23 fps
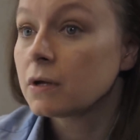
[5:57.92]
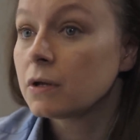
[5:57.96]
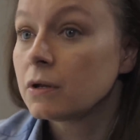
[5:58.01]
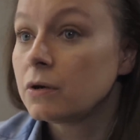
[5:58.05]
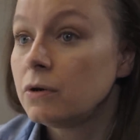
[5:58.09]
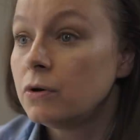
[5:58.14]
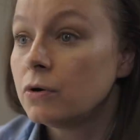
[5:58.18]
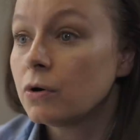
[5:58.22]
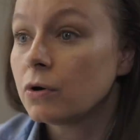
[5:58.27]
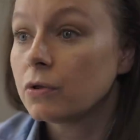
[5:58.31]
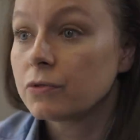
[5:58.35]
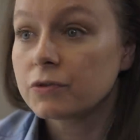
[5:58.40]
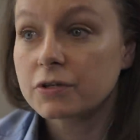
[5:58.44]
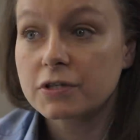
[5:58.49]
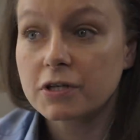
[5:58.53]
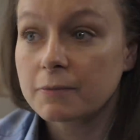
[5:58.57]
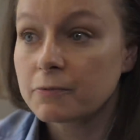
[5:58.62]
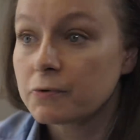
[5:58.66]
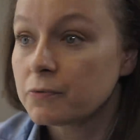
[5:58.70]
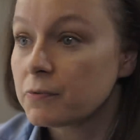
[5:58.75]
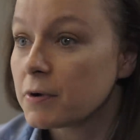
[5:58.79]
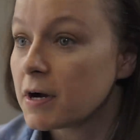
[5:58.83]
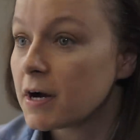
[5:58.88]
Not that
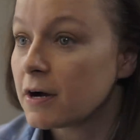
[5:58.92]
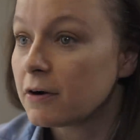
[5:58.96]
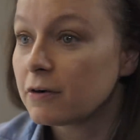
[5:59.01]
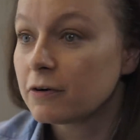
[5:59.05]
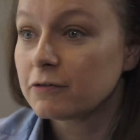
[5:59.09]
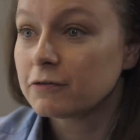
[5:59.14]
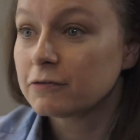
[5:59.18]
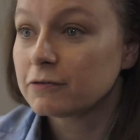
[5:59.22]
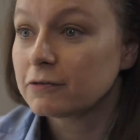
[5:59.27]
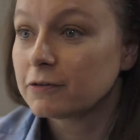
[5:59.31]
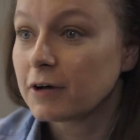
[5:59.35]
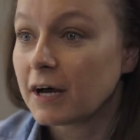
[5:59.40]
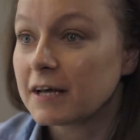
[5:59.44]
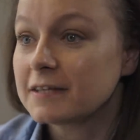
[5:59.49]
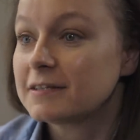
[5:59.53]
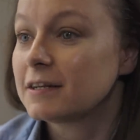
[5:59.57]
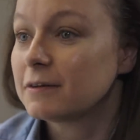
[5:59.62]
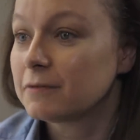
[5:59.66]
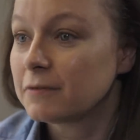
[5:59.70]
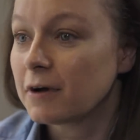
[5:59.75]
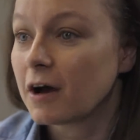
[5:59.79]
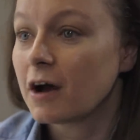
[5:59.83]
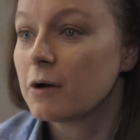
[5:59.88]
I'm aware of. As
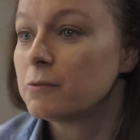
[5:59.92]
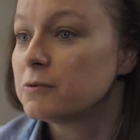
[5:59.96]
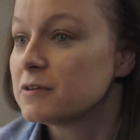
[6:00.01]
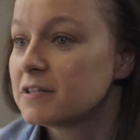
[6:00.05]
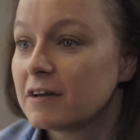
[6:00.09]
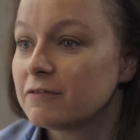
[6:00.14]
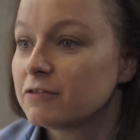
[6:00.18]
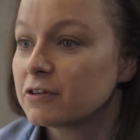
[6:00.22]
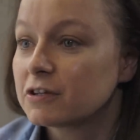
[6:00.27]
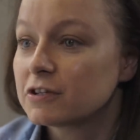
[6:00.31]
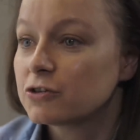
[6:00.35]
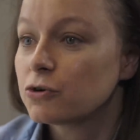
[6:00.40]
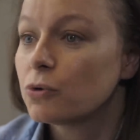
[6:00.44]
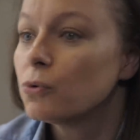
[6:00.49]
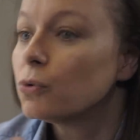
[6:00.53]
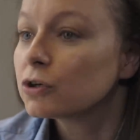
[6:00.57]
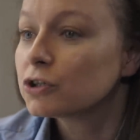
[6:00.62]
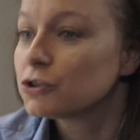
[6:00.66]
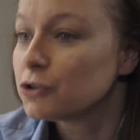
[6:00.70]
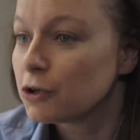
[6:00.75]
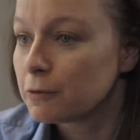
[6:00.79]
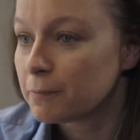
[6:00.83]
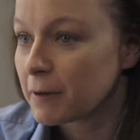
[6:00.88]
in, I was never
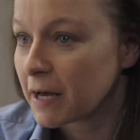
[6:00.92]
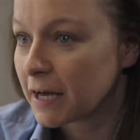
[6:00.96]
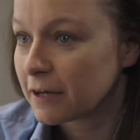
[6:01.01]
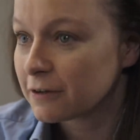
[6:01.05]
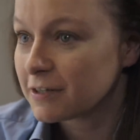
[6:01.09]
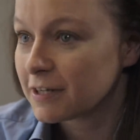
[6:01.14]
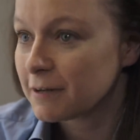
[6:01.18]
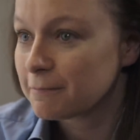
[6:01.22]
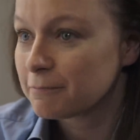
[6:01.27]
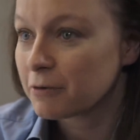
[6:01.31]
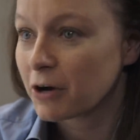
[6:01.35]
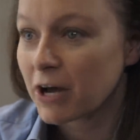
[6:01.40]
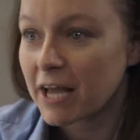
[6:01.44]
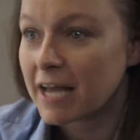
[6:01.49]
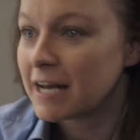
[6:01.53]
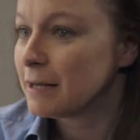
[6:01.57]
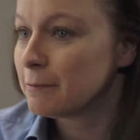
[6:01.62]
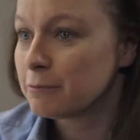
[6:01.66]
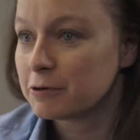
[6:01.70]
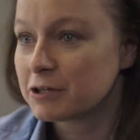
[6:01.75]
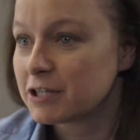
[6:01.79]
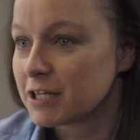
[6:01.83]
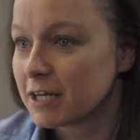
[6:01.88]
talked to about it by
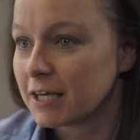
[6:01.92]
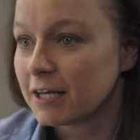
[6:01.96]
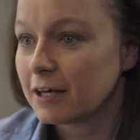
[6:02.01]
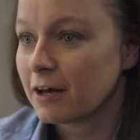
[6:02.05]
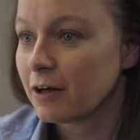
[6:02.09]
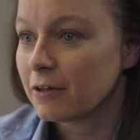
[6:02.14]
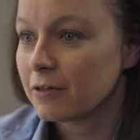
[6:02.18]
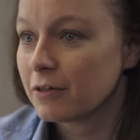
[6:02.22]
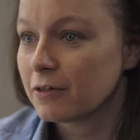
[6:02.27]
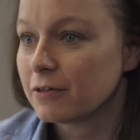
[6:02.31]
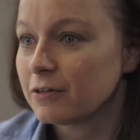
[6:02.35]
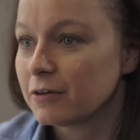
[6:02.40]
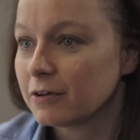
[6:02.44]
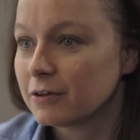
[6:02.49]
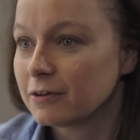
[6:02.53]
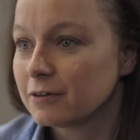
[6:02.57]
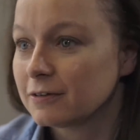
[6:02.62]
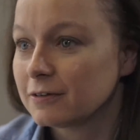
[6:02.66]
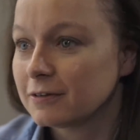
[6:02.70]
anybody other than